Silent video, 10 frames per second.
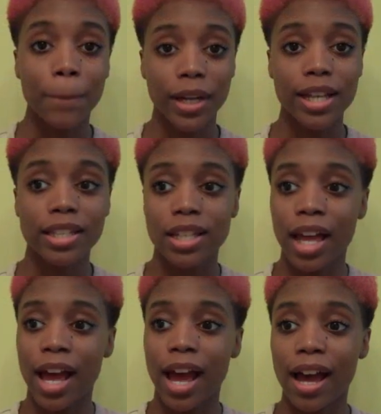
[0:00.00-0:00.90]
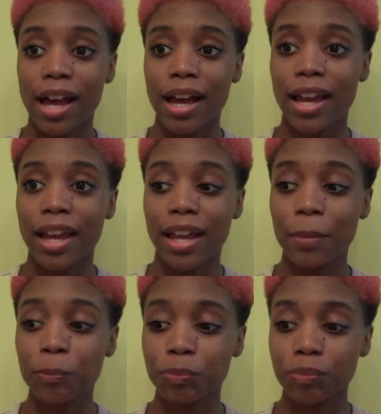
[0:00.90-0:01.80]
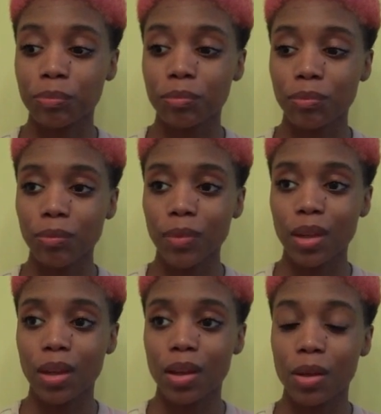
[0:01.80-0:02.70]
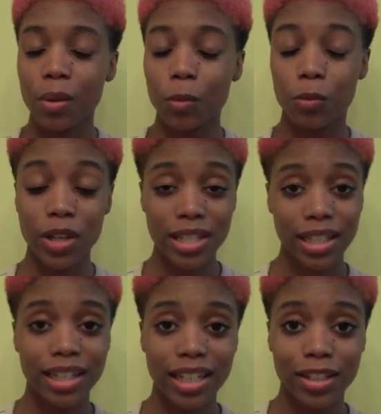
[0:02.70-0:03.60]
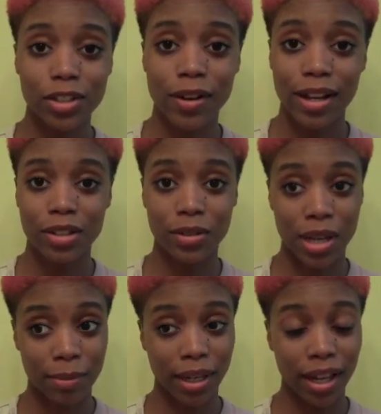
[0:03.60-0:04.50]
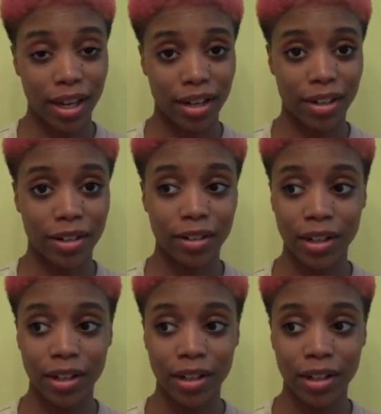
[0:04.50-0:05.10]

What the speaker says: But I recently tried to dye my hair